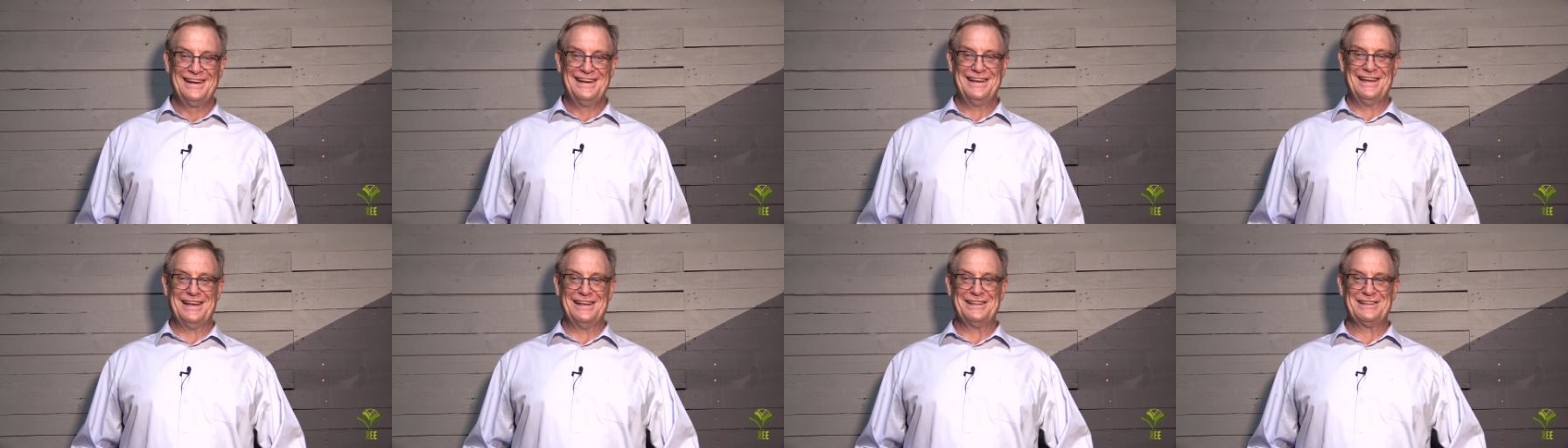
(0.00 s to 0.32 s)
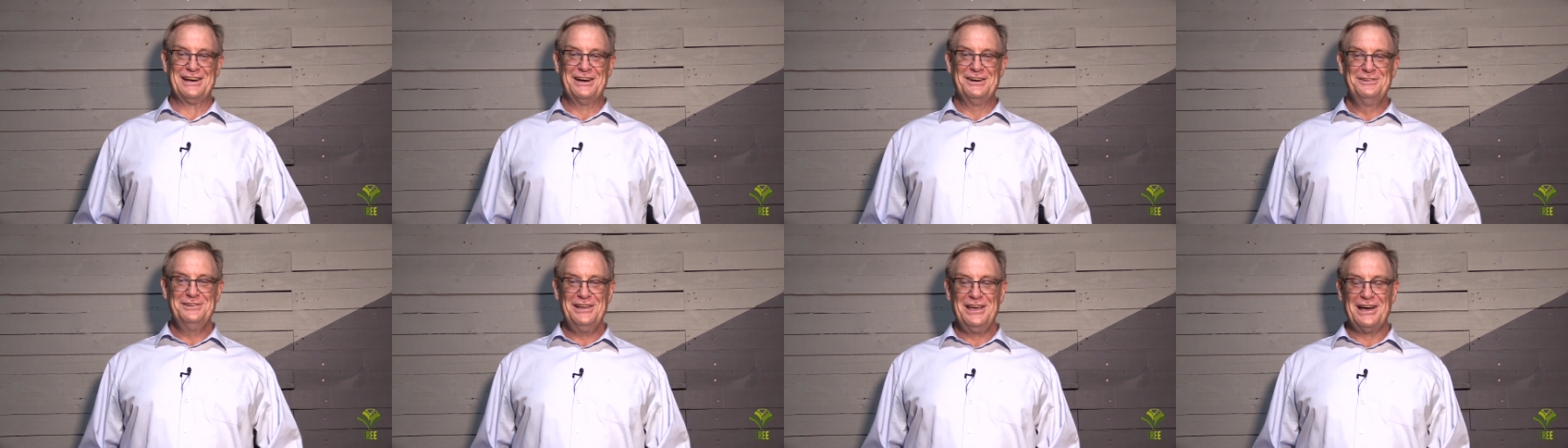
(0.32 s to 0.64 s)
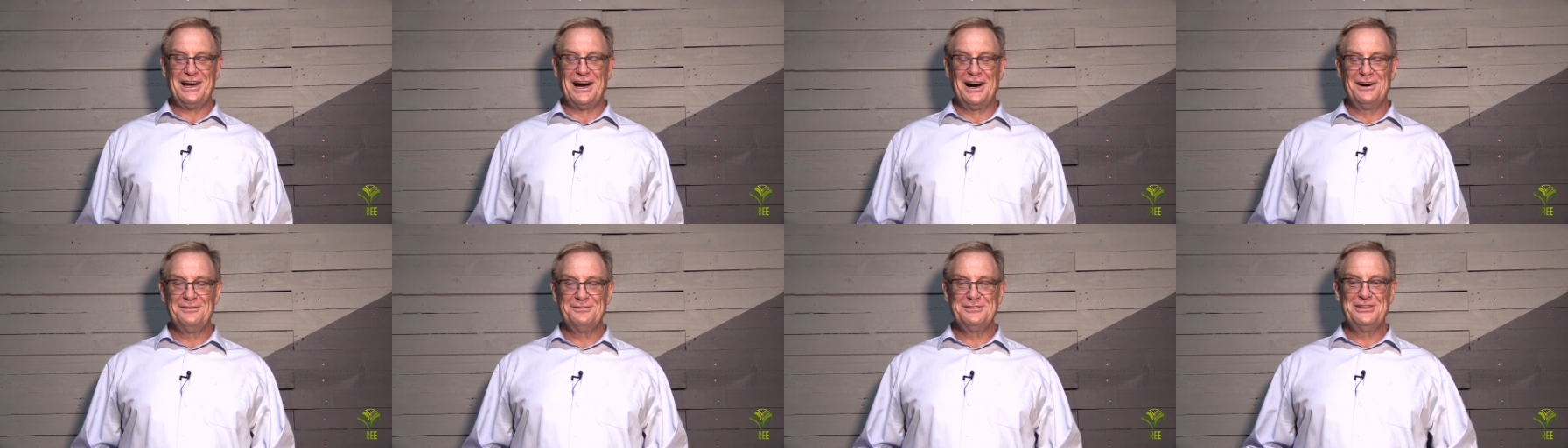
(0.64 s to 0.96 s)
And only
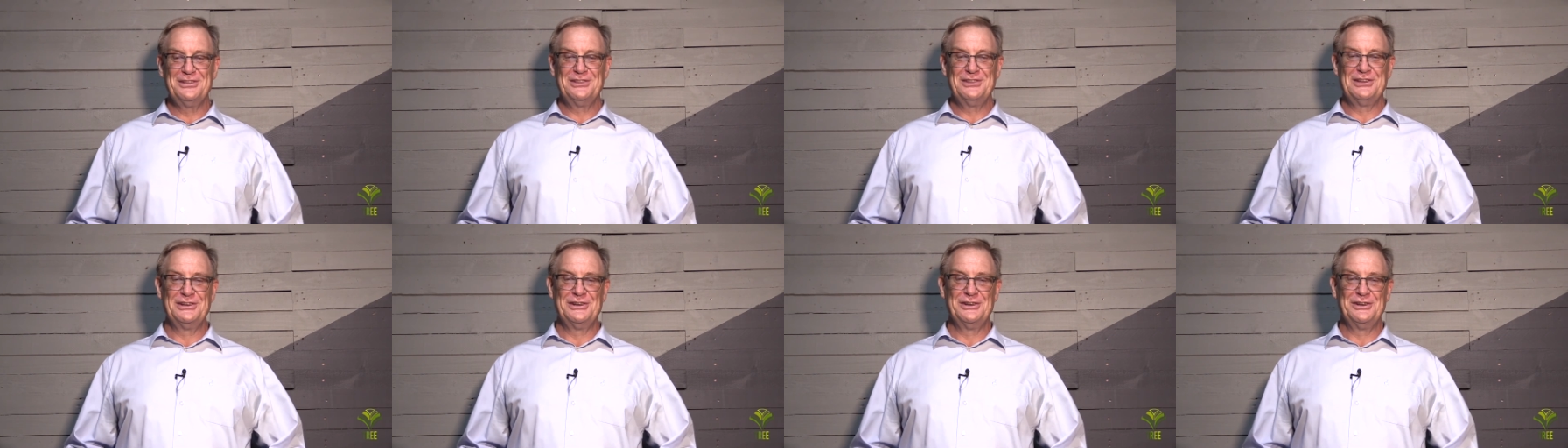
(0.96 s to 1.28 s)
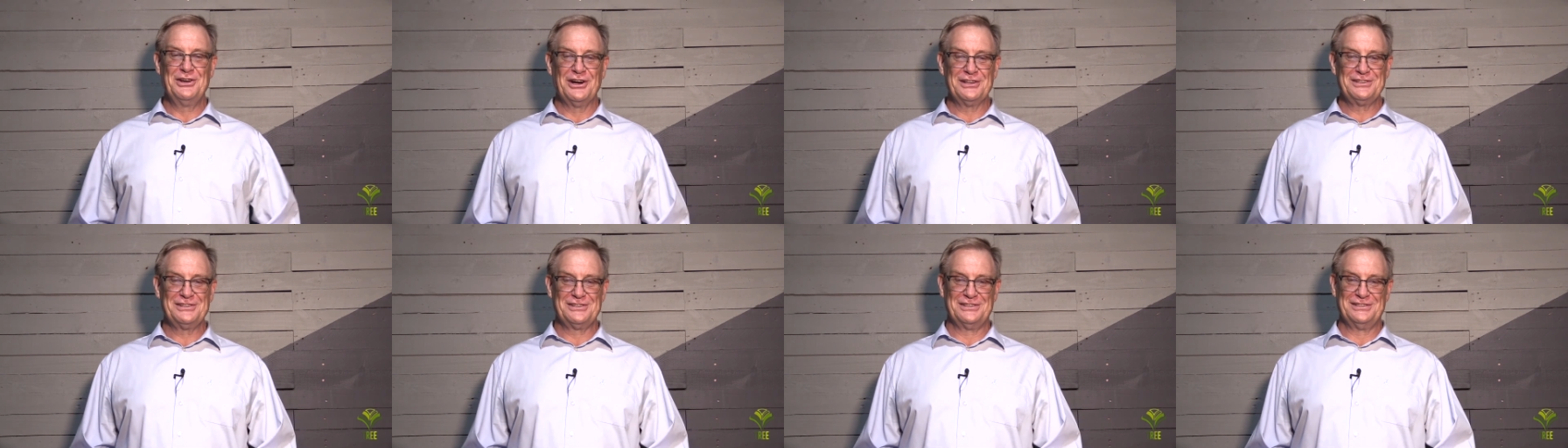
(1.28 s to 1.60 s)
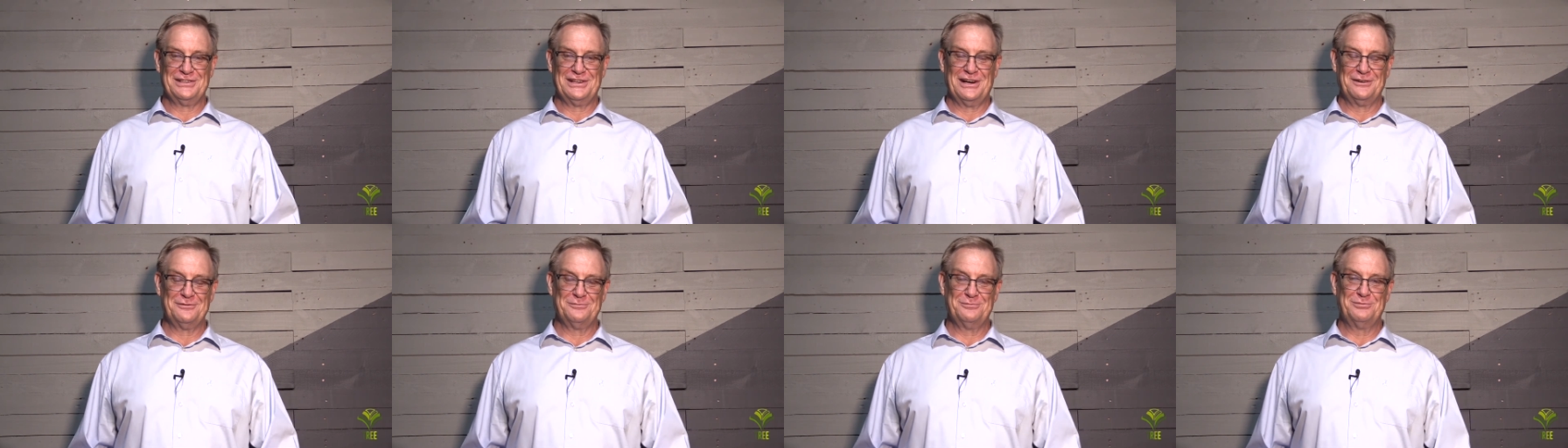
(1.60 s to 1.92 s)
after the knot
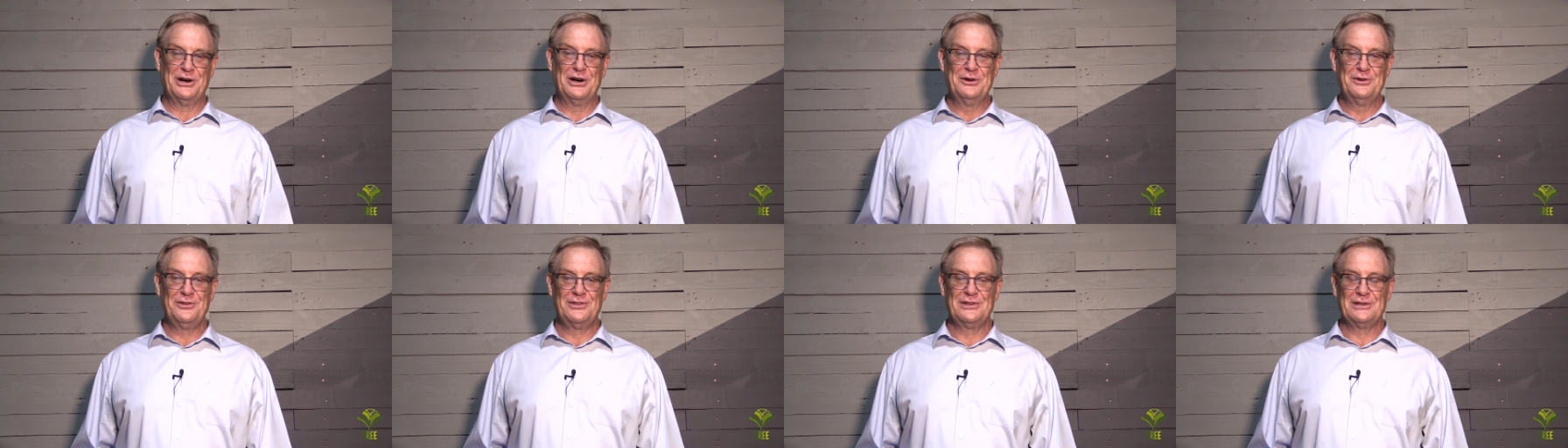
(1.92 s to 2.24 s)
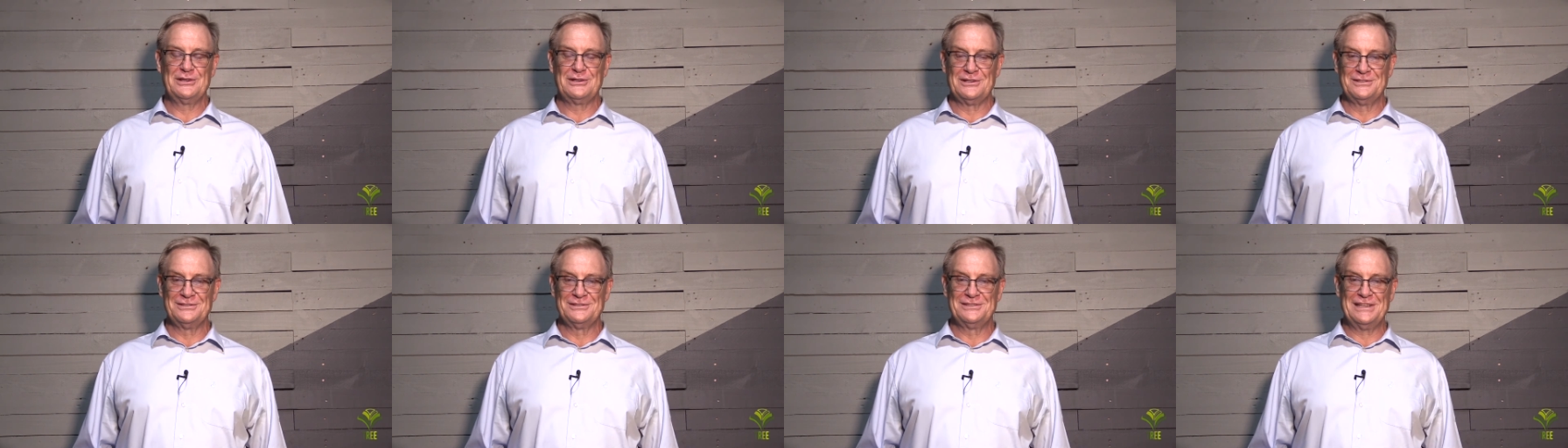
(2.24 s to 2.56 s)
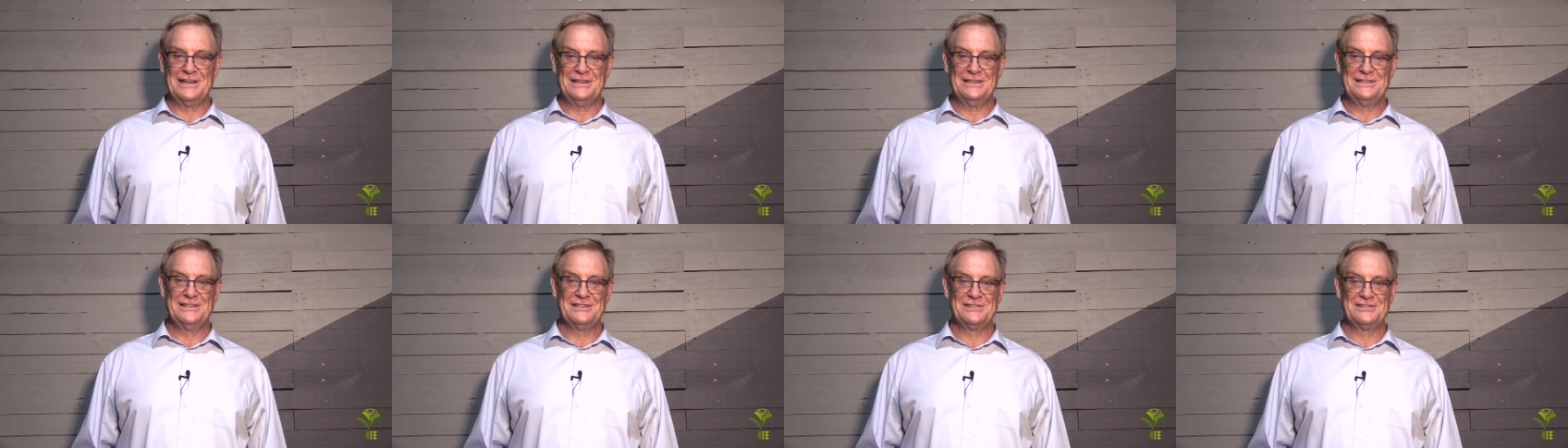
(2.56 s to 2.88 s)
of both the
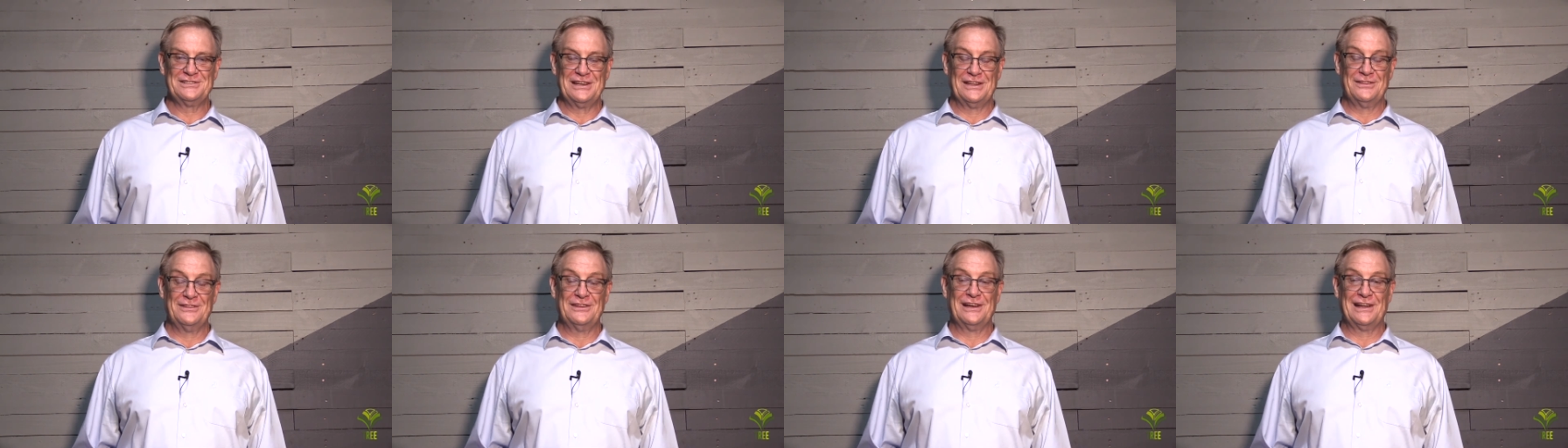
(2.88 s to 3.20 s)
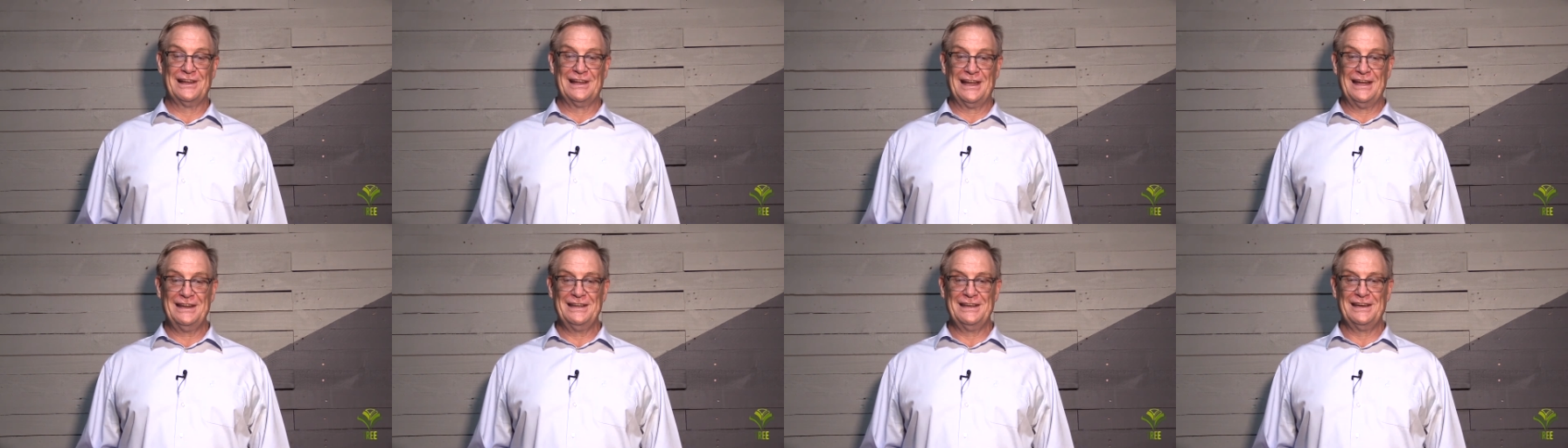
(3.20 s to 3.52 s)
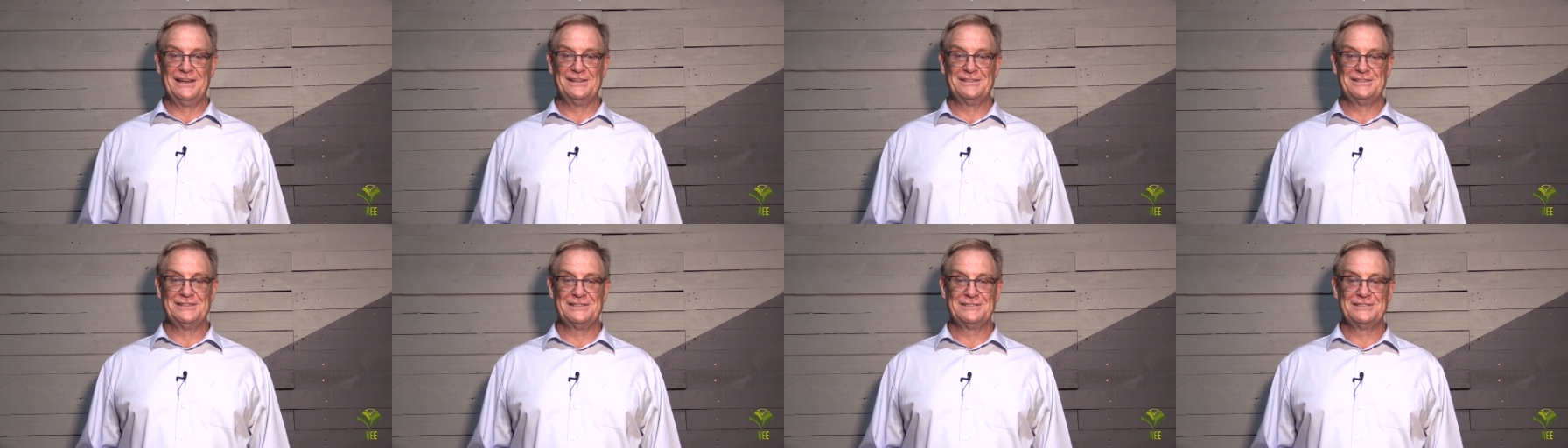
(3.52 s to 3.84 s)
contenders and the
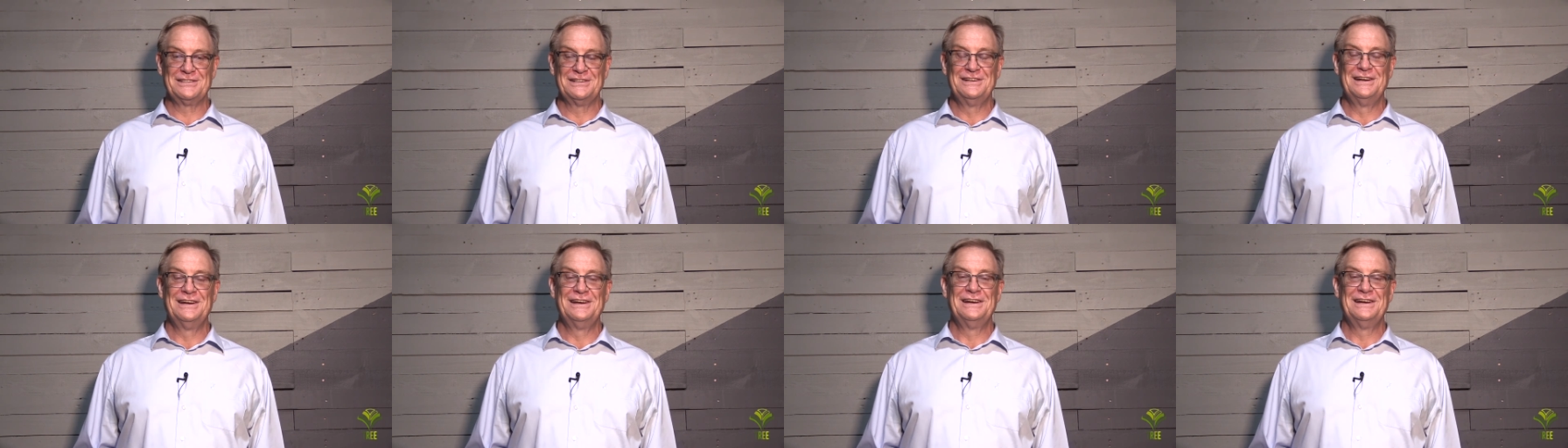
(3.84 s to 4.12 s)
gladiators,